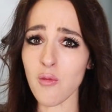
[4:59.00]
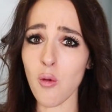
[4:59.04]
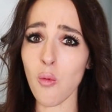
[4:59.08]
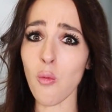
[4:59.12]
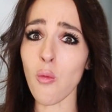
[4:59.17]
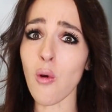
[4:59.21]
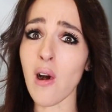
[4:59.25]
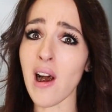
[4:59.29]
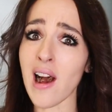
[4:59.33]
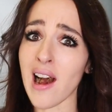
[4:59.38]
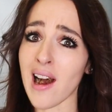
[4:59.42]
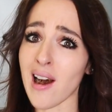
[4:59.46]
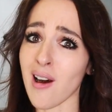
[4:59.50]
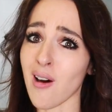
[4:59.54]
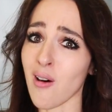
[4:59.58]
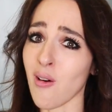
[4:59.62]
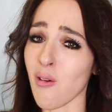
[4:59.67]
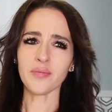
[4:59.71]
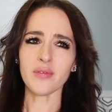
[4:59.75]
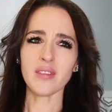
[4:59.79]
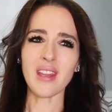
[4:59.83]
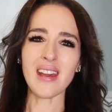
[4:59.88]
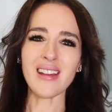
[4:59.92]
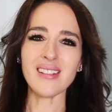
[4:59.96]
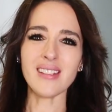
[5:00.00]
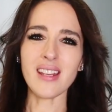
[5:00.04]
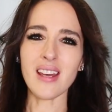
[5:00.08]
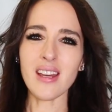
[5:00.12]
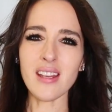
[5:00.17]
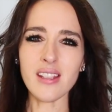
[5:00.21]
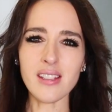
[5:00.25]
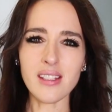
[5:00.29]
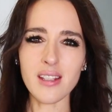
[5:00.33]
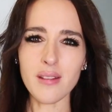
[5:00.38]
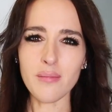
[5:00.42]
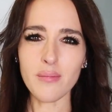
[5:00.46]
Wow. They
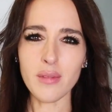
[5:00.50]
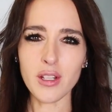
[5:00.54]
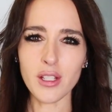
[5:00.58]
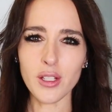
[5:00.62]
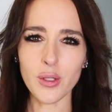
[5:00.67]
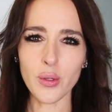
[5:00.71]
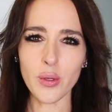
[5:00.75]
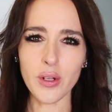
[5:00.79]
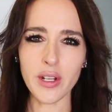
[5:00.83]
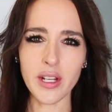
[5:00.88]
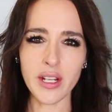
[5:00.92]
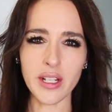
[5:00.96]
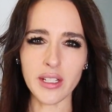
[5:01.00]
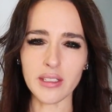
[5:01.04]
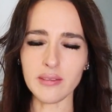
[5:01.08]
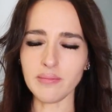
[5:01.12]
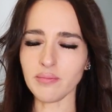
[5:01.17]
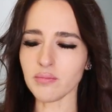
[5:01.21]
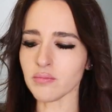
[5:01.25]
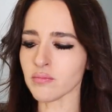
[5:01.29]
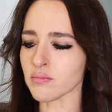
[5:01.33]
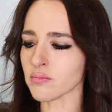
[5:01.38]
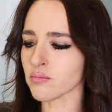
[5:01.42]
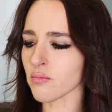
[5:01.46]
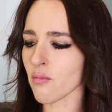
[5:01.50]
taste in between,